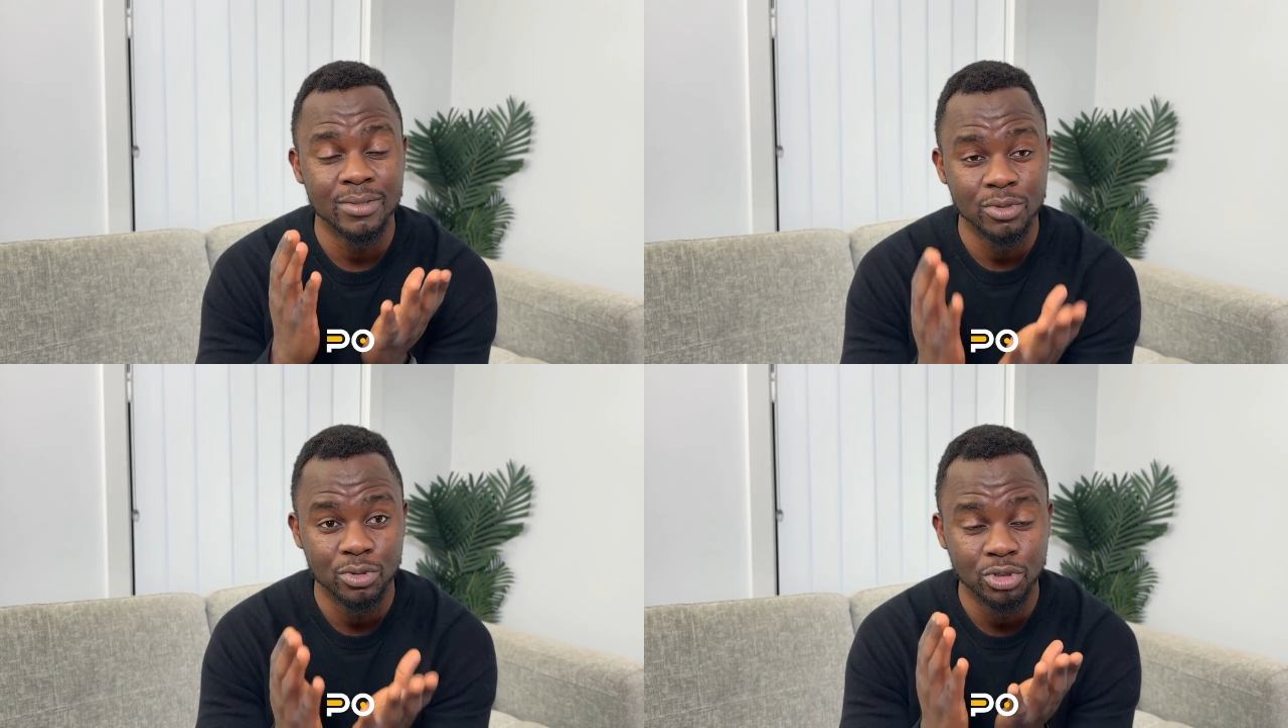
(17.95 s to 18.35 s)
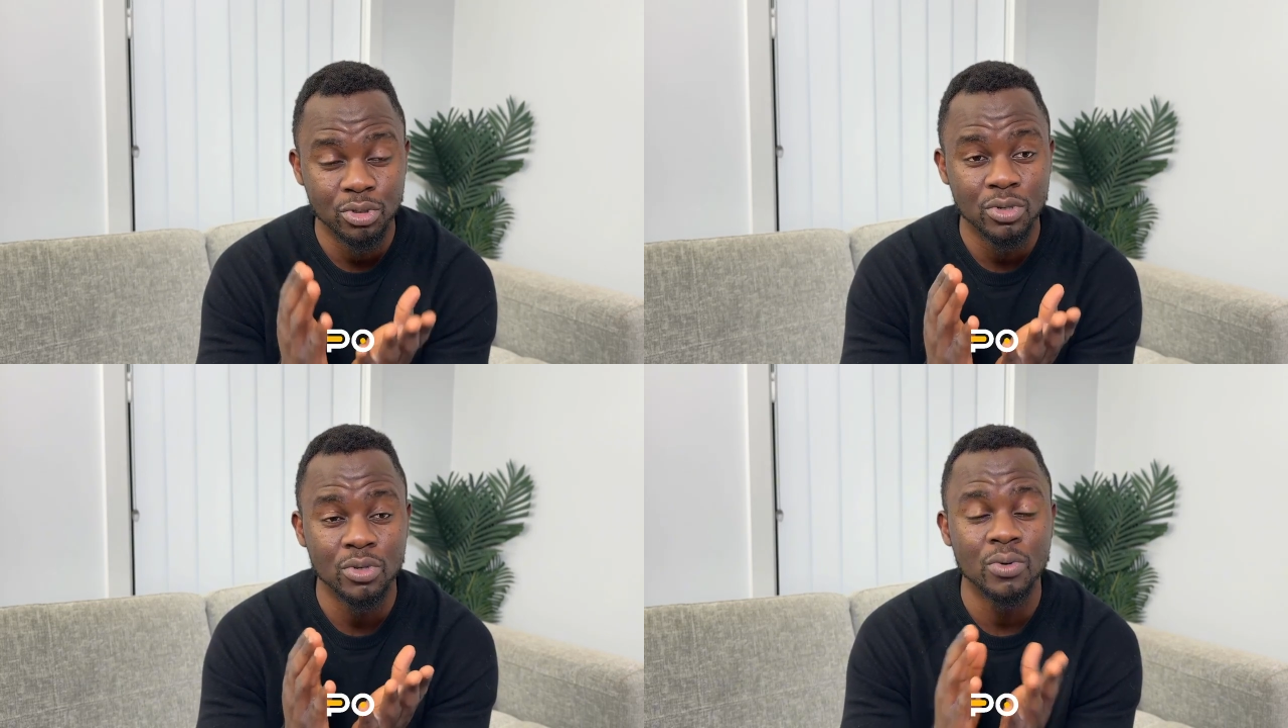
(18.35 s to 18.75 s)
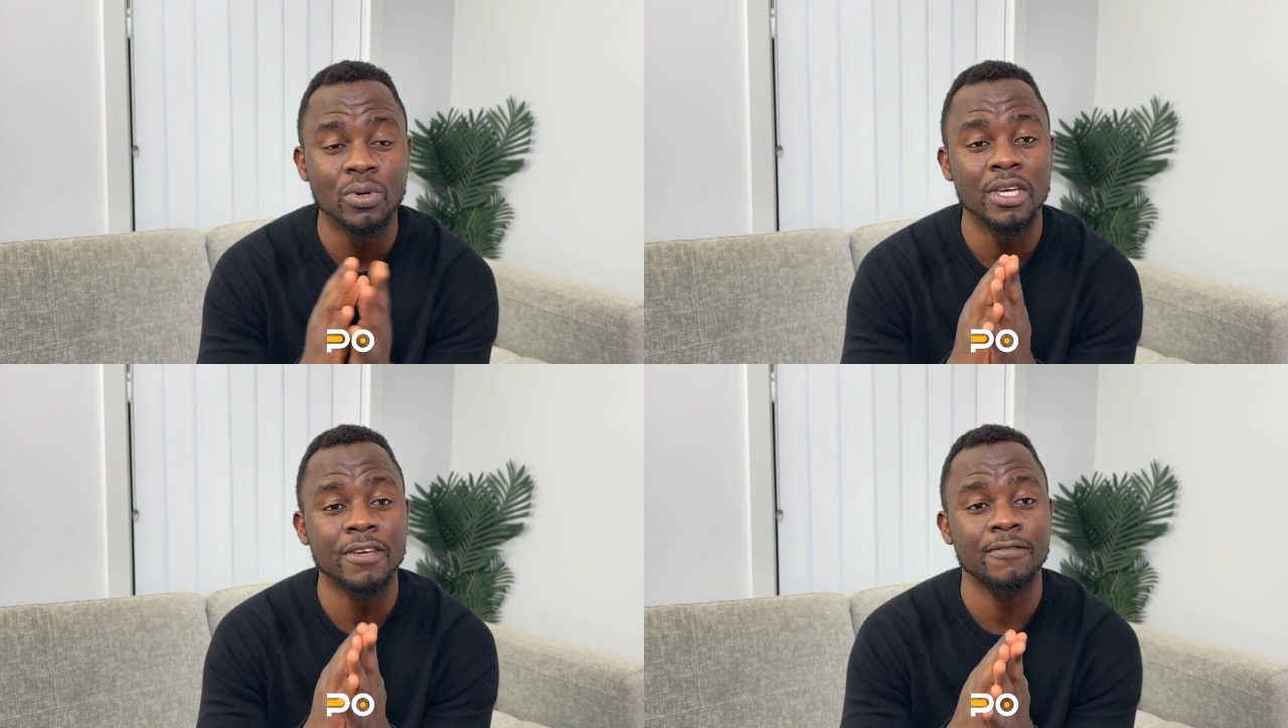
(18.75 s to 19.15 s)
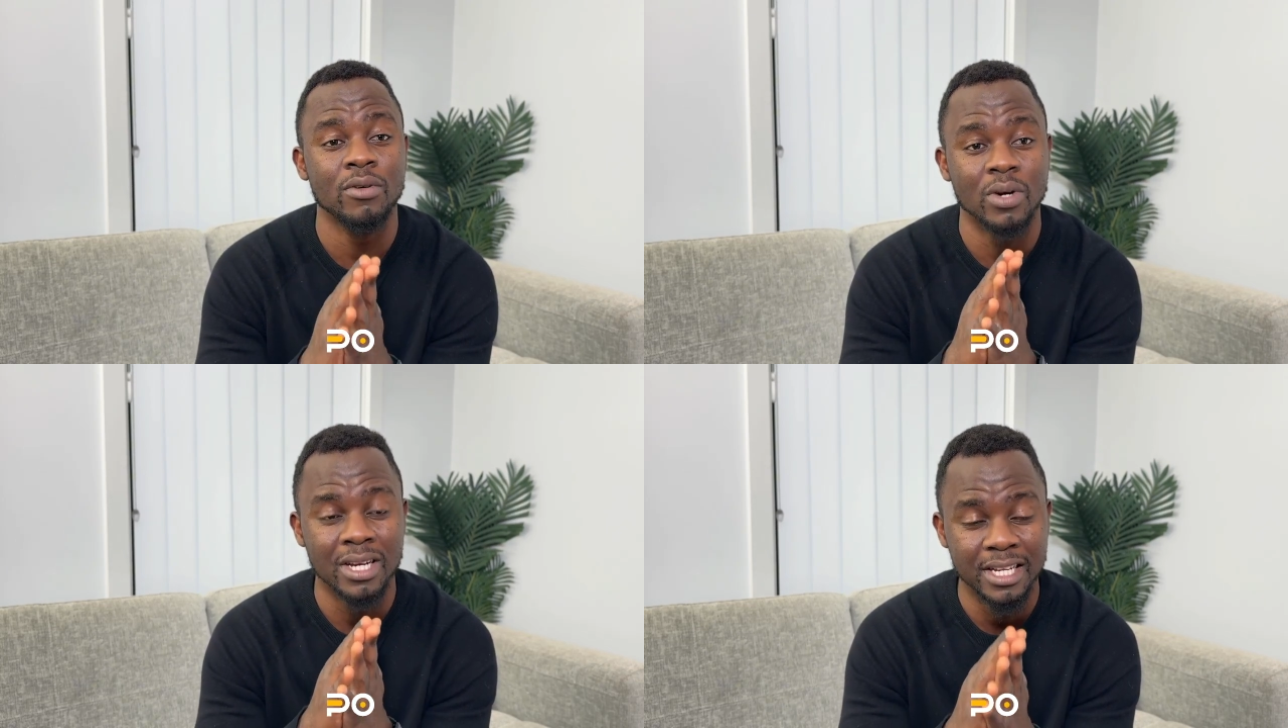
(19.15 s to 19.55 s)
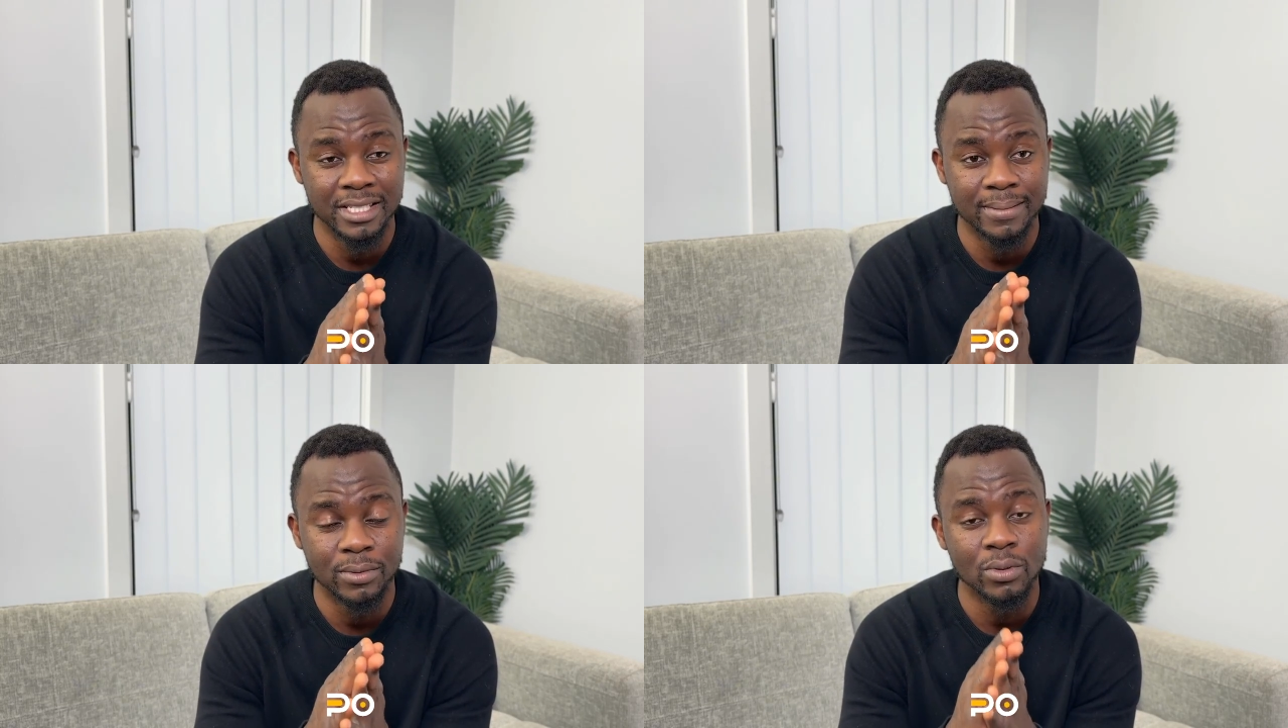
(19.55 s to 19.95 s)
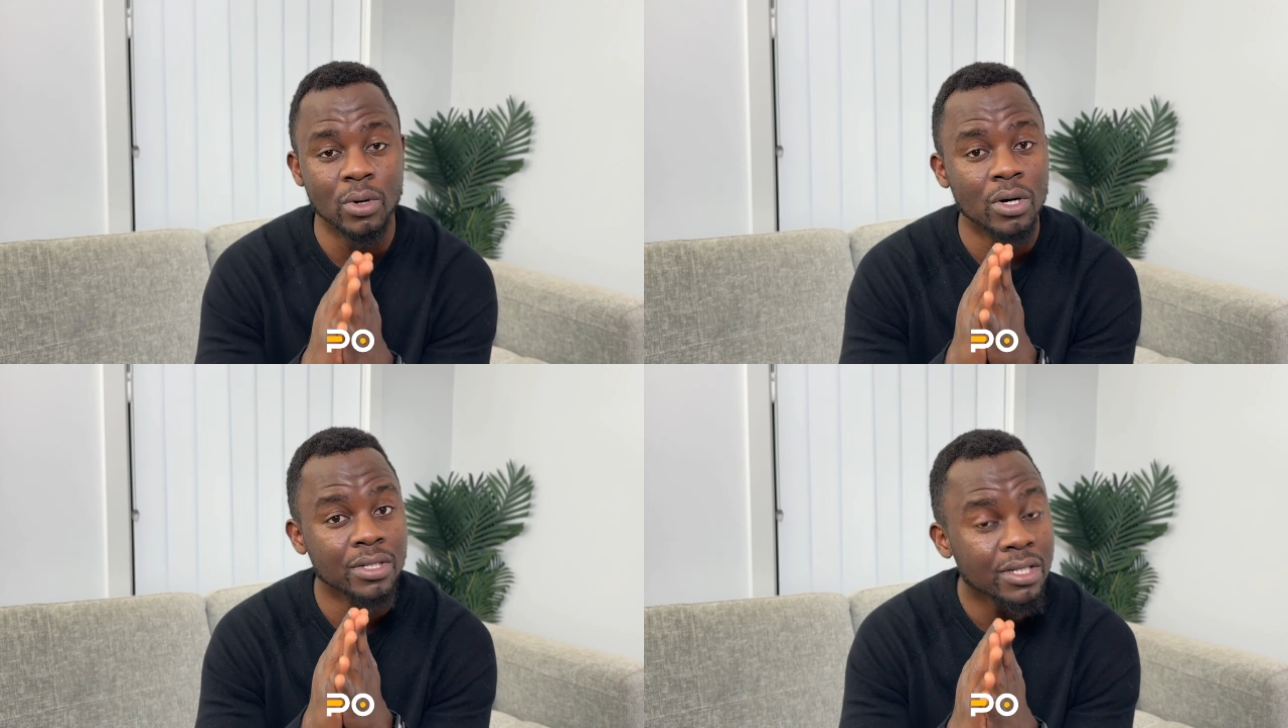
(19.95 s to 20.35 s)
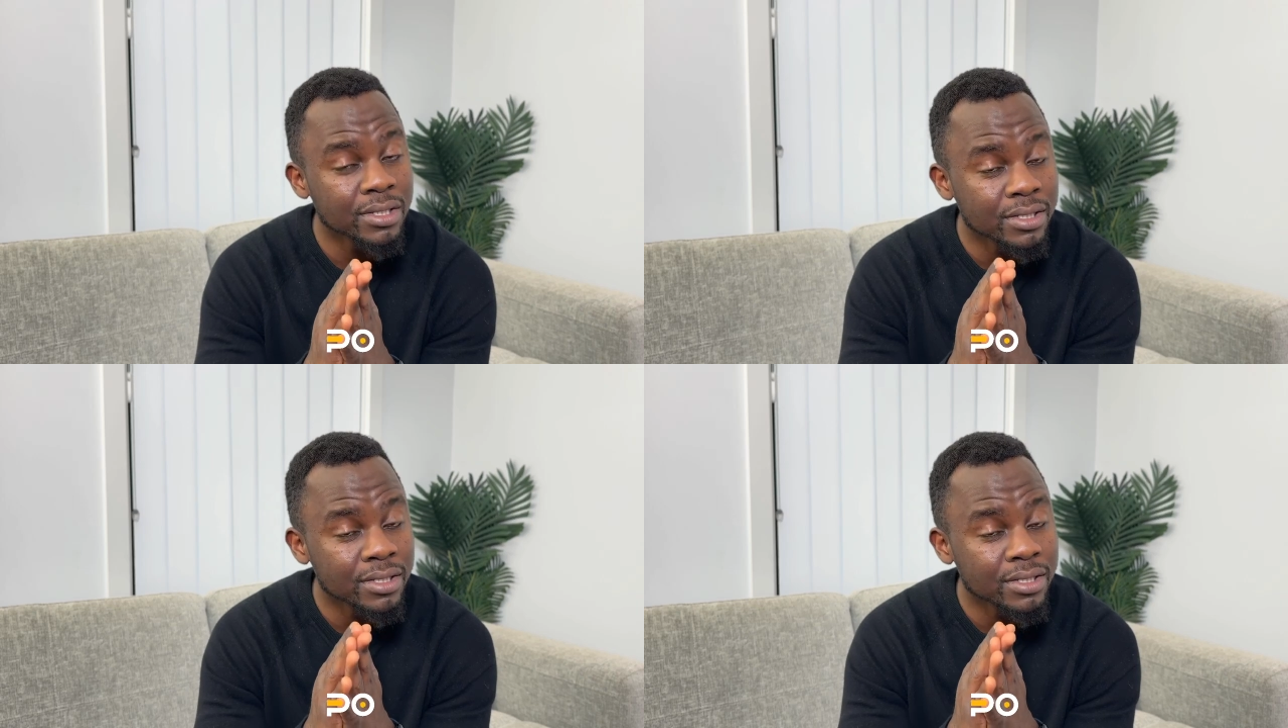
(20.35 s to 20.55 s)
will show you if you're eligible or not.